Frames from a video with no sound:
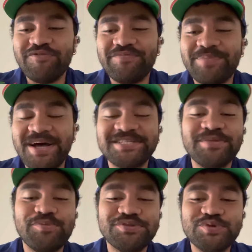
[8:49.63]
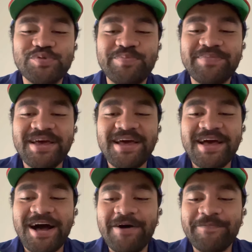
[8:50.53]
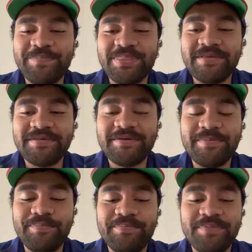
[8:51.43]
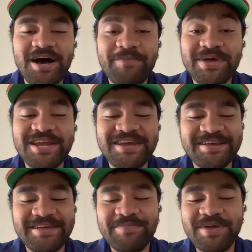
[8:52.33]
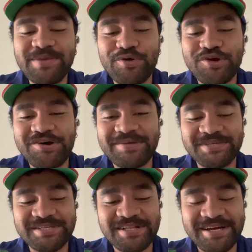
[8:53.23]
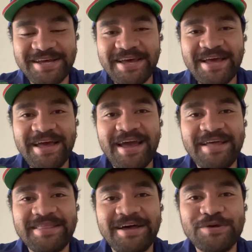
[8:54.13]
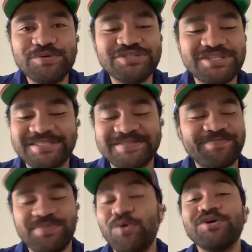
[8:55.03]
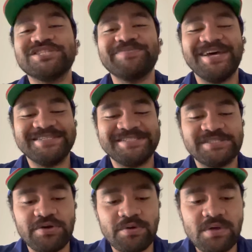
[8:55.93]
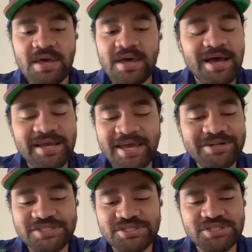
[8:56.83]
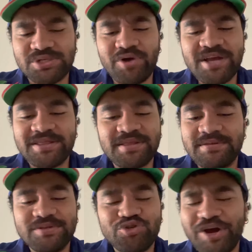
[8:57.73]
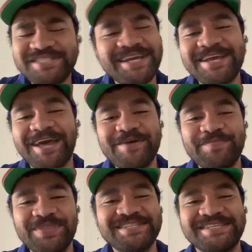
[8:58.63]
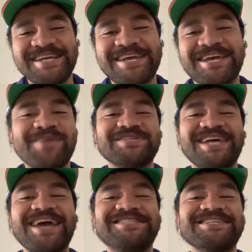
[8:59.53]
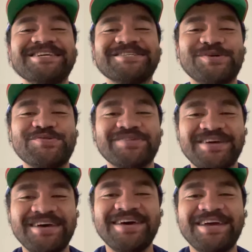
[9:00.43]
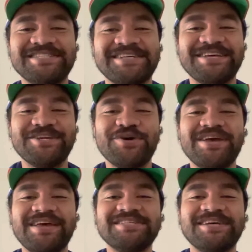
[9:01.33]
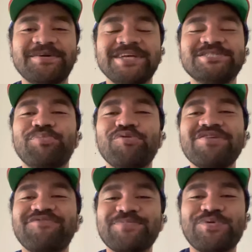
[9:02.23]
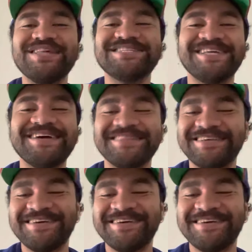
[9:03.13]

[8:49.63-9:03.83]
passing the ball to Benny Murdoch, Masilla, and it was just awesome as. So again, just great second game. It's the second game. He's 18 years old. He's a, you know, he's a boy from Queensland,